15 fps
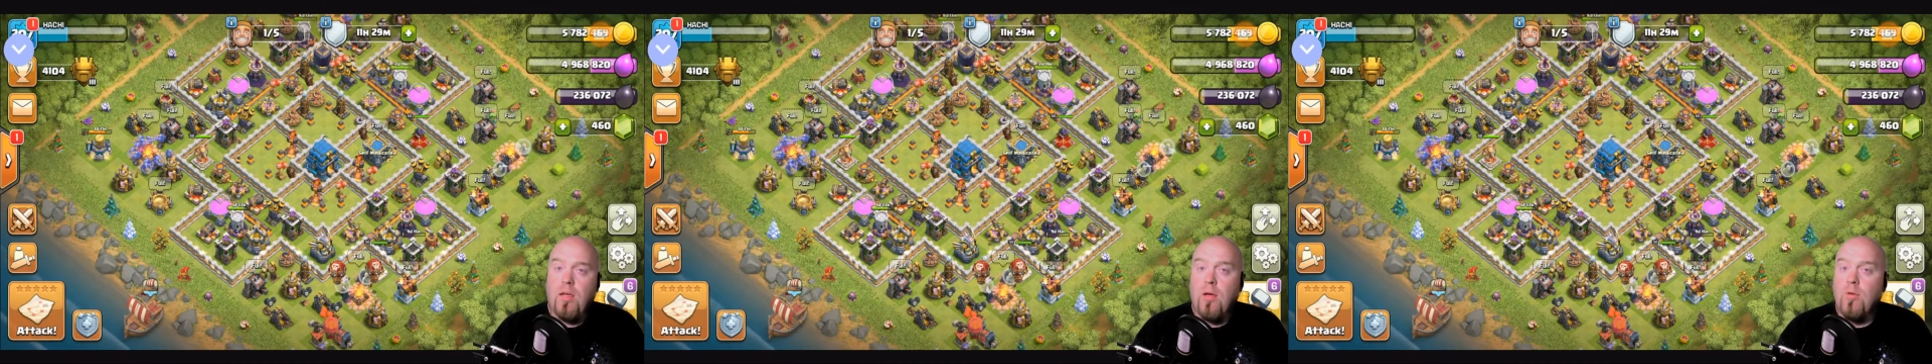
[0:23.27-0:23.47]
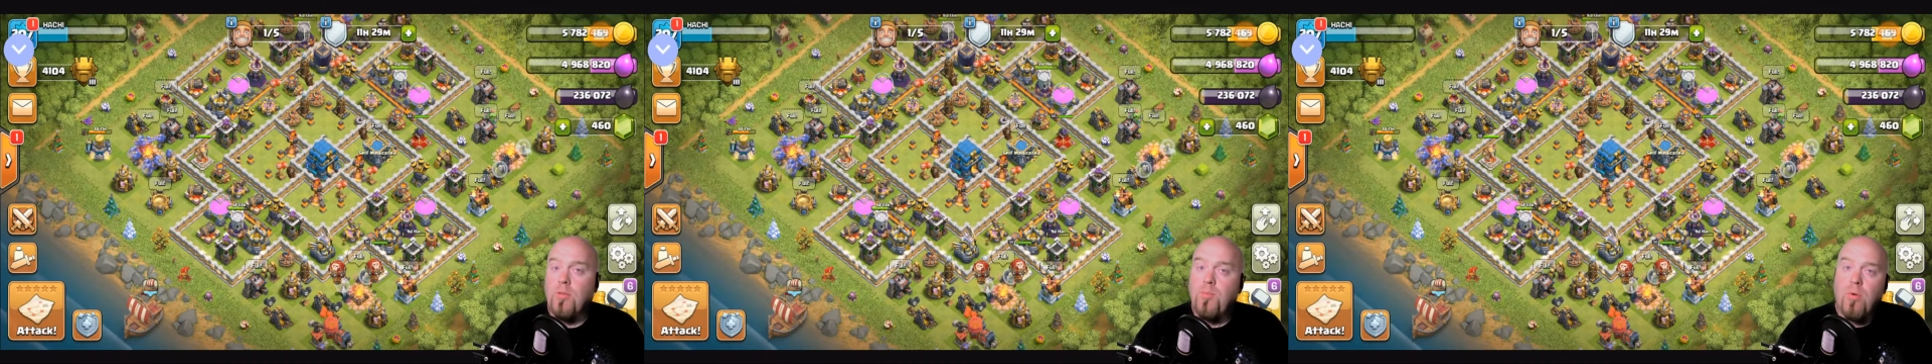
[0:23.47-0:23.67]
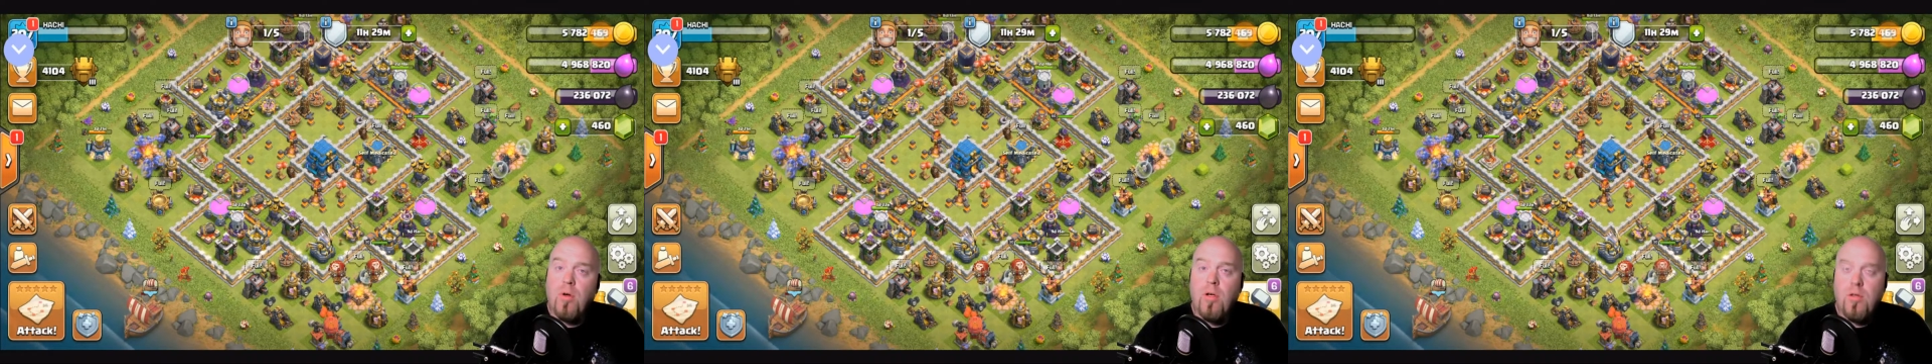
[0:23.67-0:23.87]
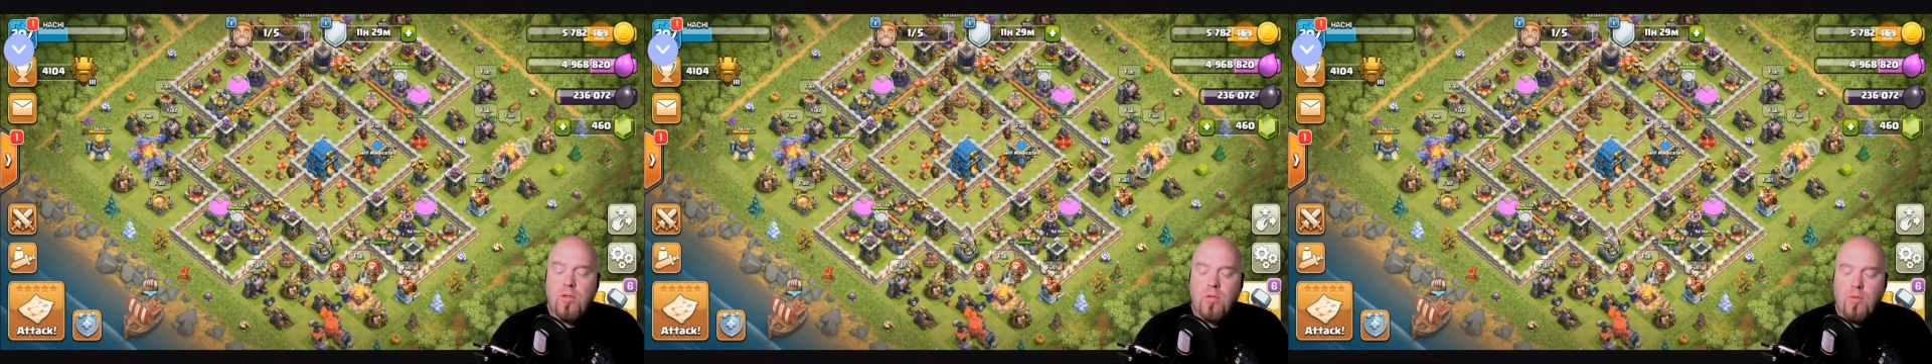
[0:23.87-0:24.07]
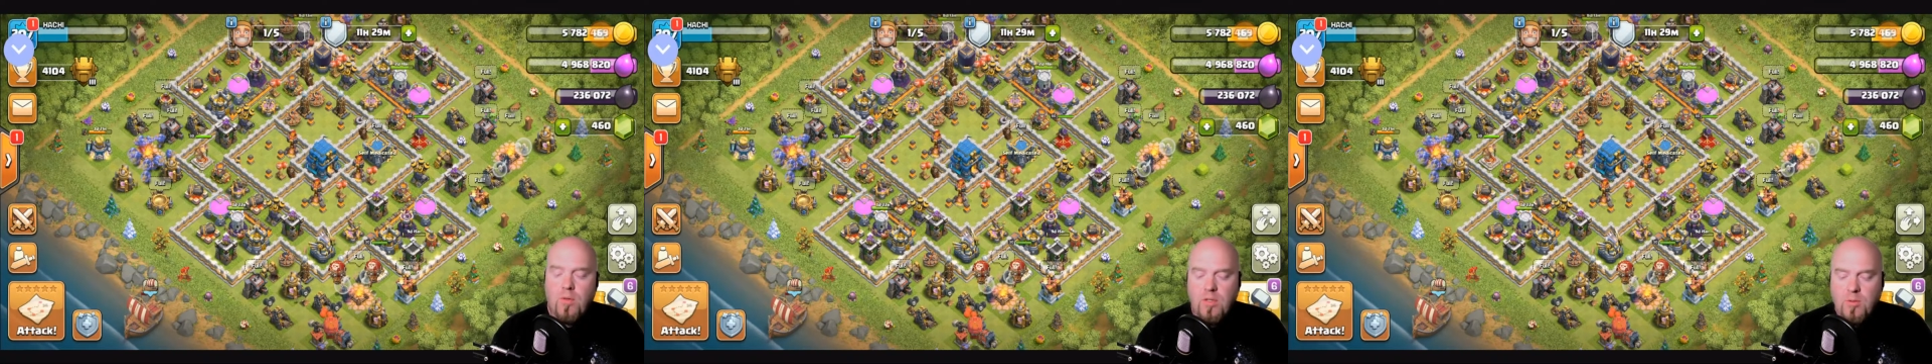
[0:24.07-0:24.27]
Now, it's brought
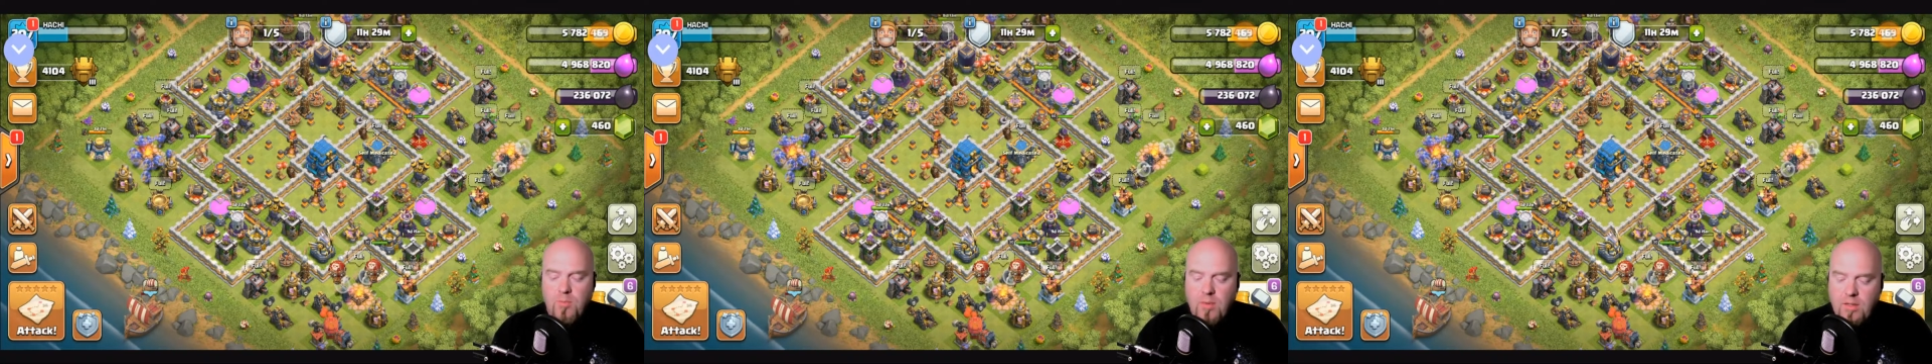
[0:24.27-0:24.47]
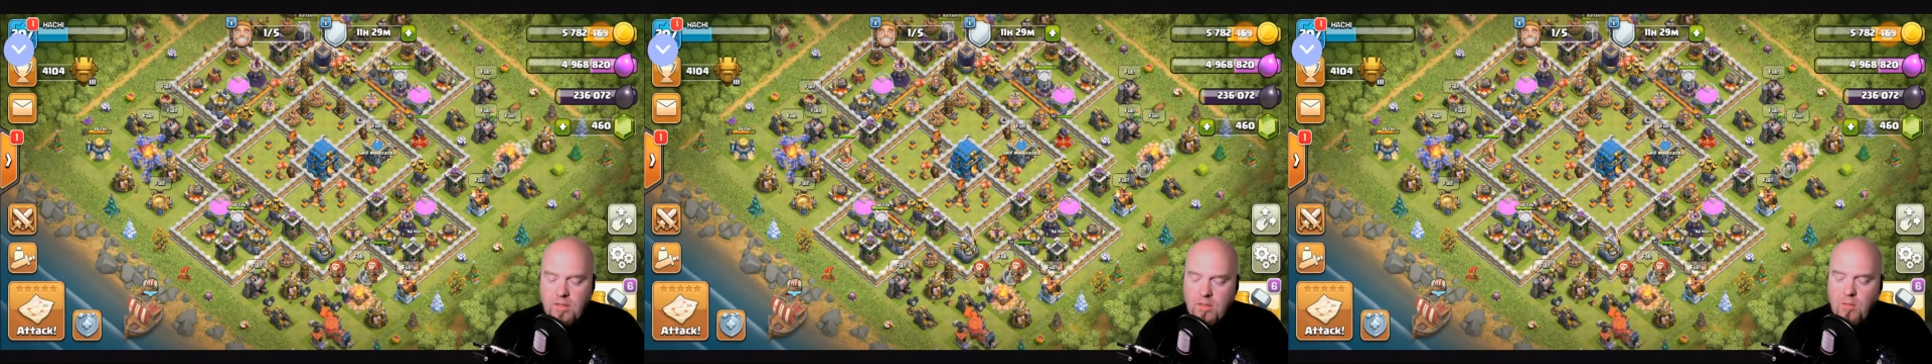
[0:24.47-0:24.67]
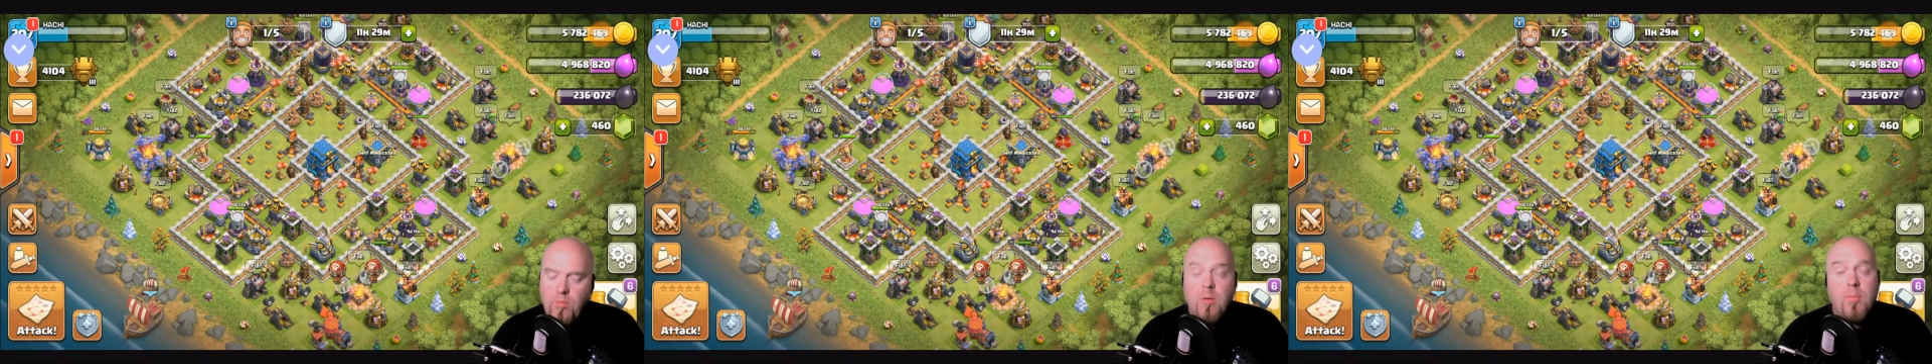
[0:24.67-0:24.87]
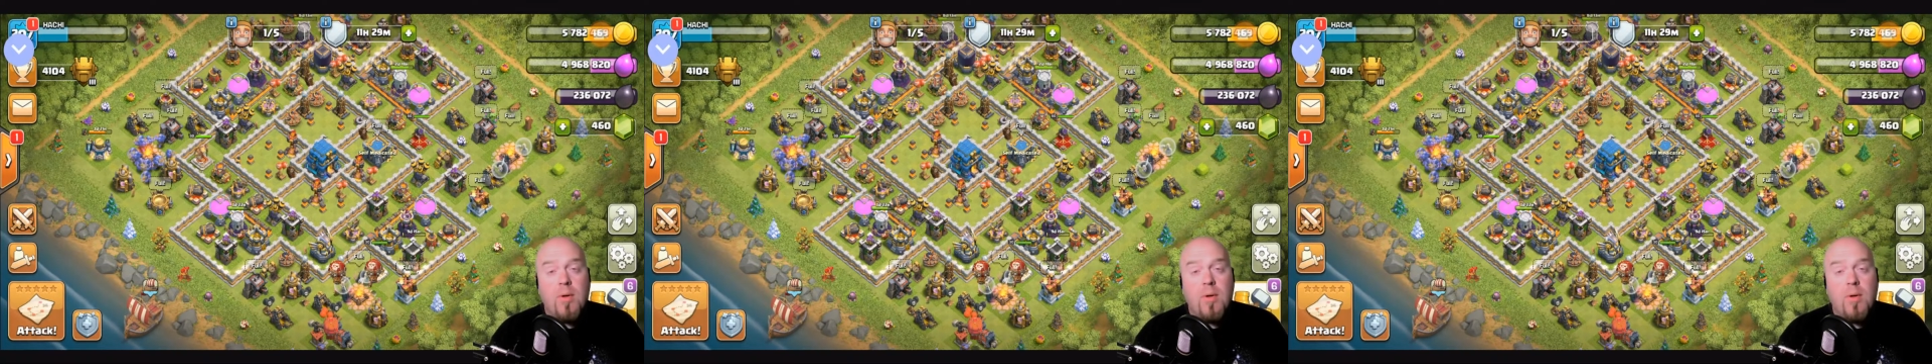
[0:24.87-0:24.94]
to us by someone